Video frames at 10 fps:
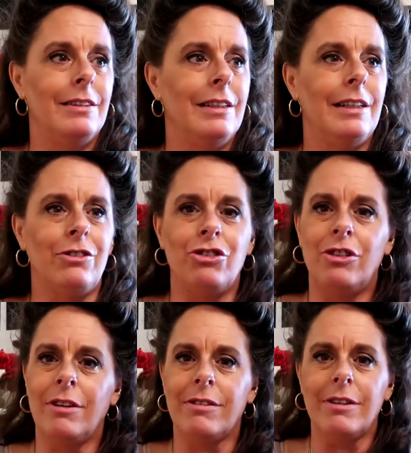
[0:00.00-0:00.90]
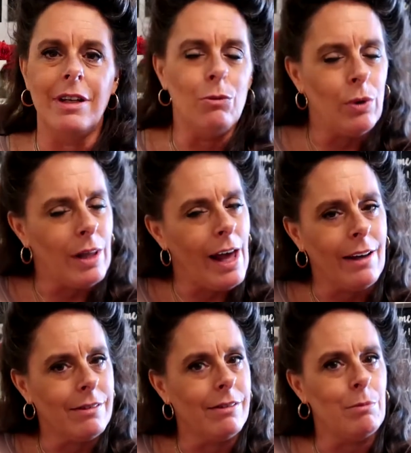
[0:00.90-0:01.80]
it's just, it
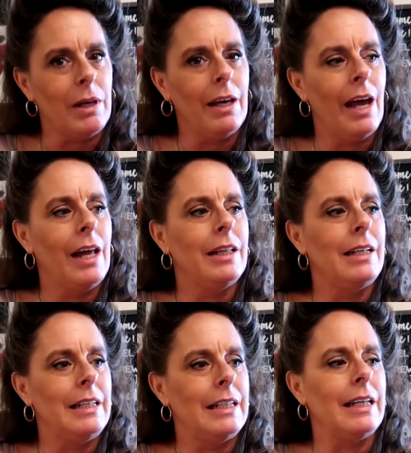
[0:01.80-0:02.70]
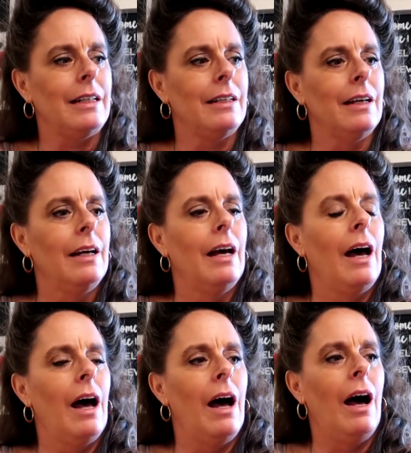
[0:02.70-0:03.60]
relaxes me. And then knitting,
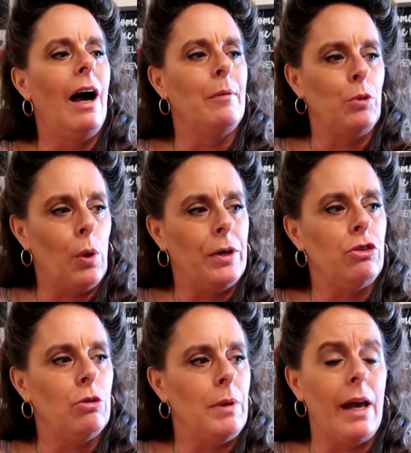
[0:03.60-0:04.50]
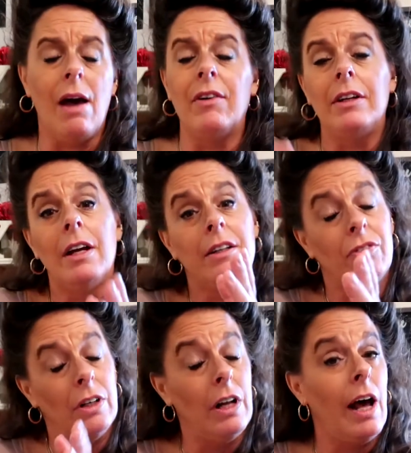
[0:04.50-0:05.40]
I'm going to be having a
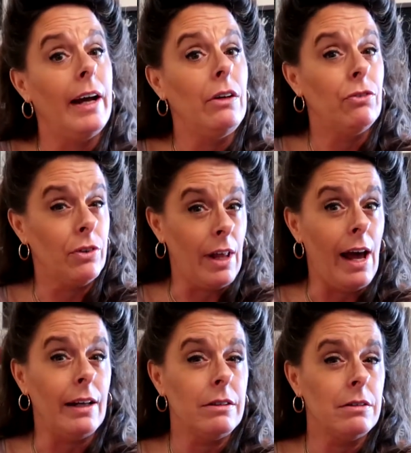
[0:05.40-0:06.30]
different line for that.